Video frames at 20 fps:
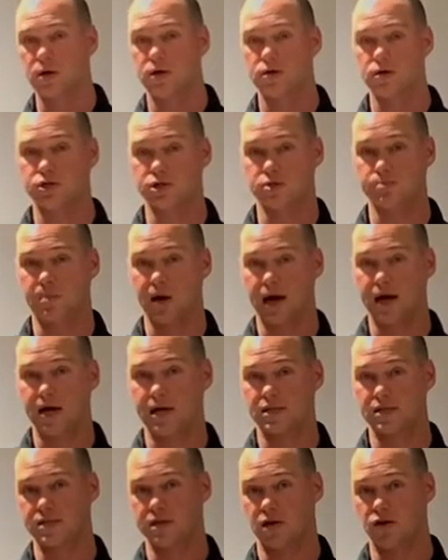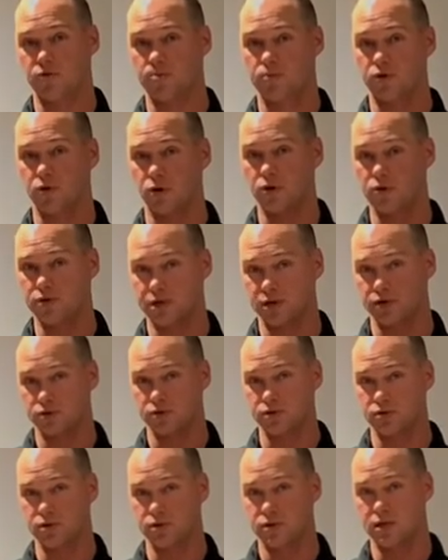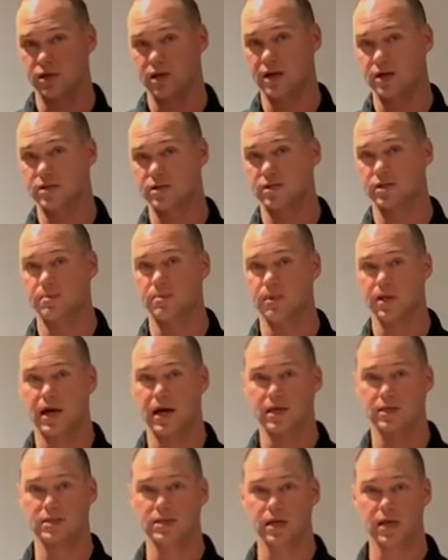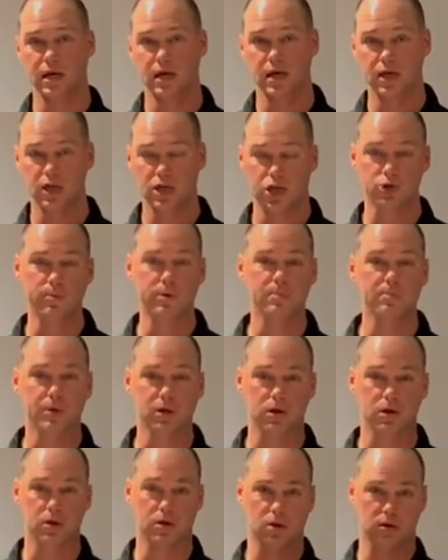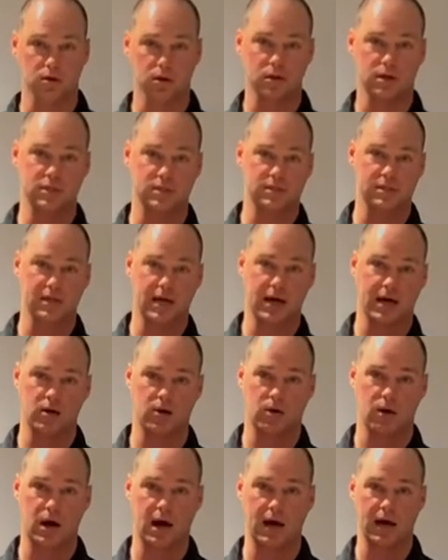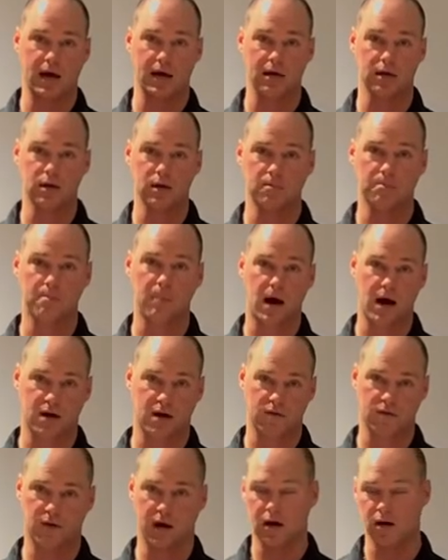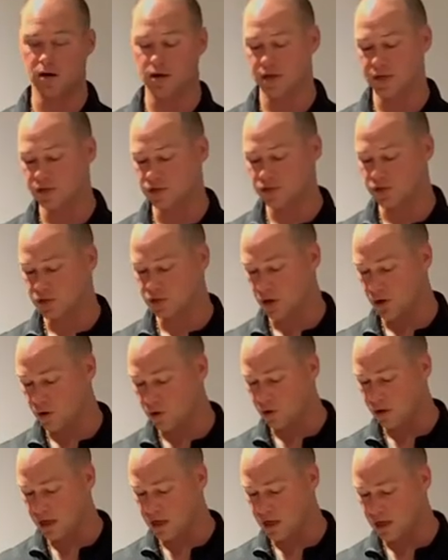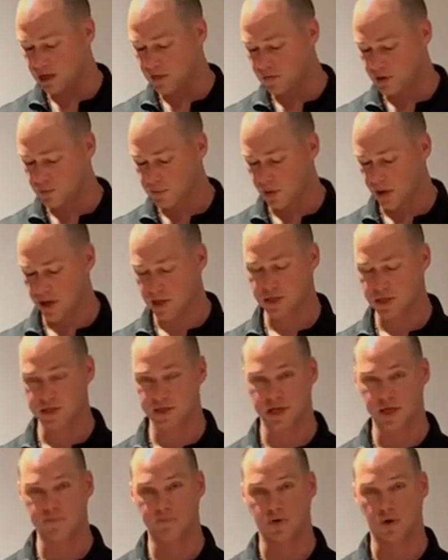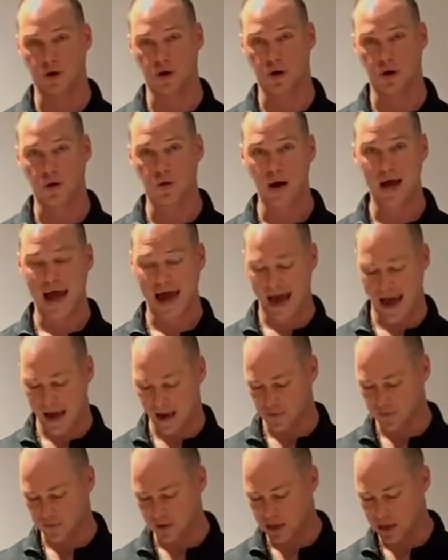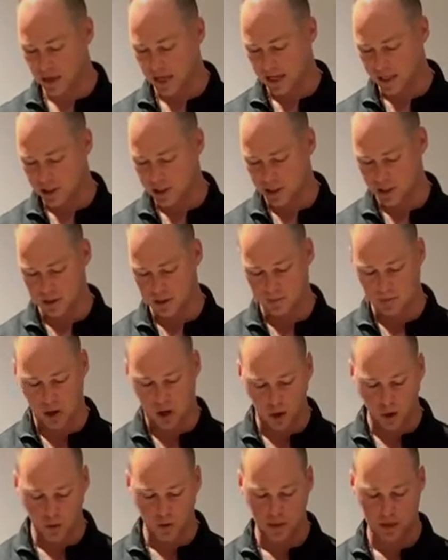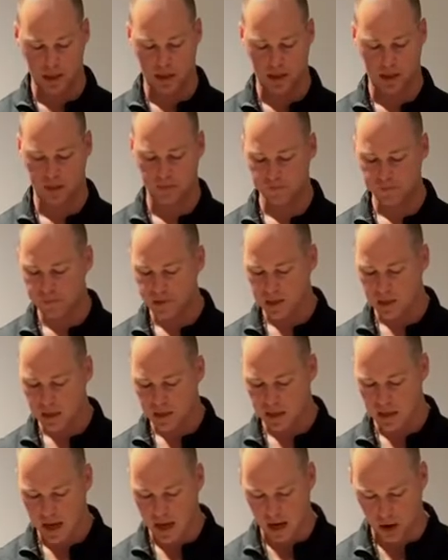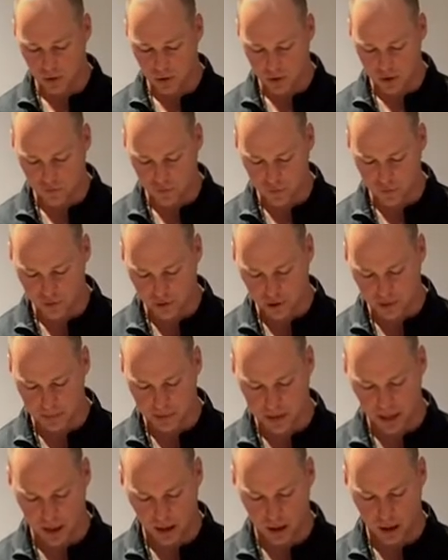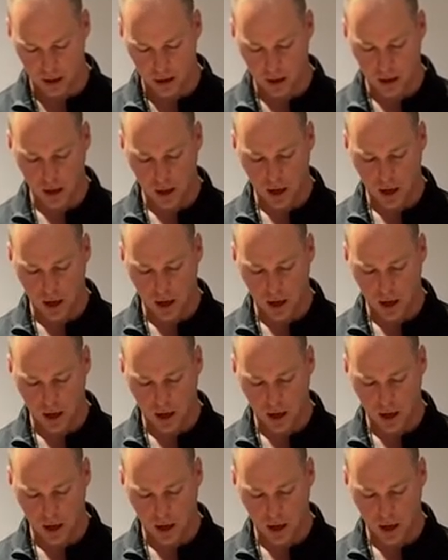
just by itself, Pro tells you that that is Similac's human milk oligosaccharide modifier. And so any of their products that have Pro have an HMO in it. Now, if you compare